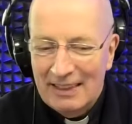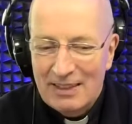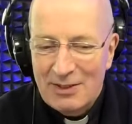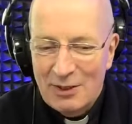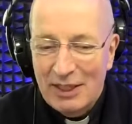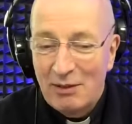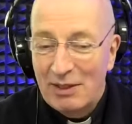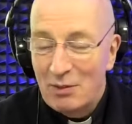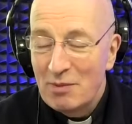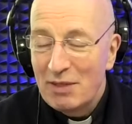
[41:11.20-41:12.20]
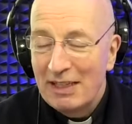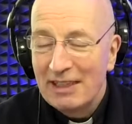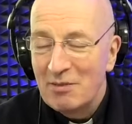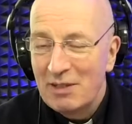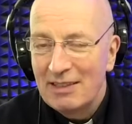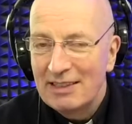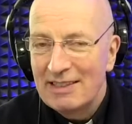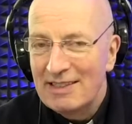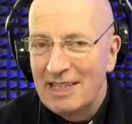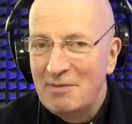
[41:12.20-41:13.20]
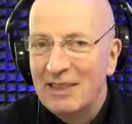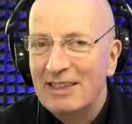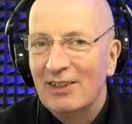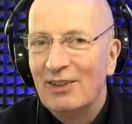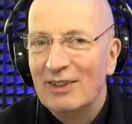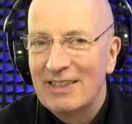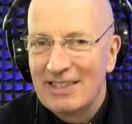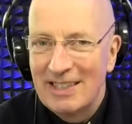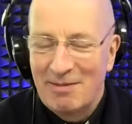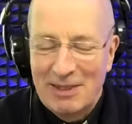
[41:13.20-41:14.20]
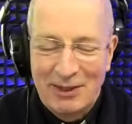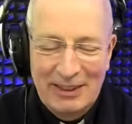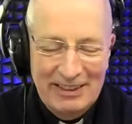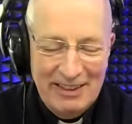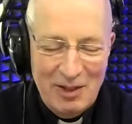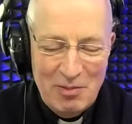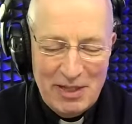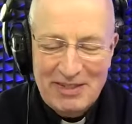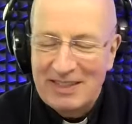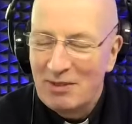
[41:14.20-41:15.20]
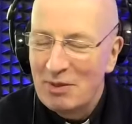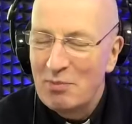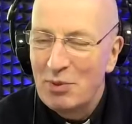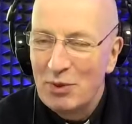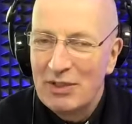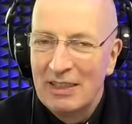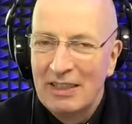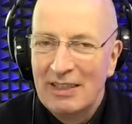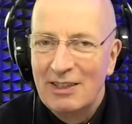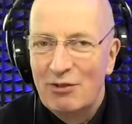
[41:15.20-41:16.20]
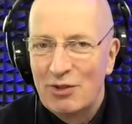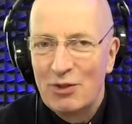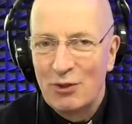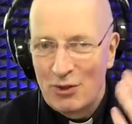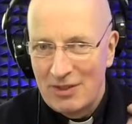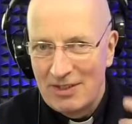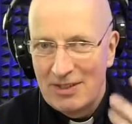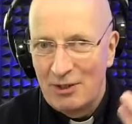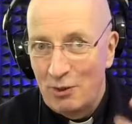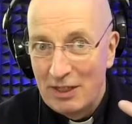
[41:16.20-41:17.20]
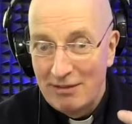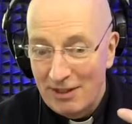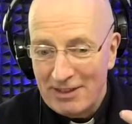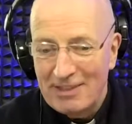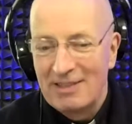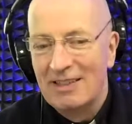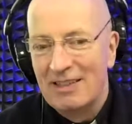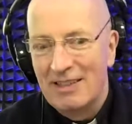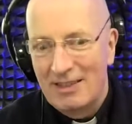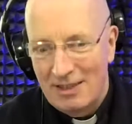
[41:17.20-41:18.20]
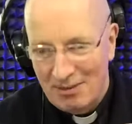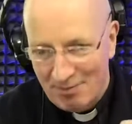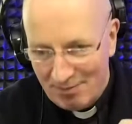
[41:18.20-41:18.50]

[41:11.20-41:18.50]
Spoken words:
So anyway, we're planning and plotting and scheming all the time and looking how best can we put the resources that you give us to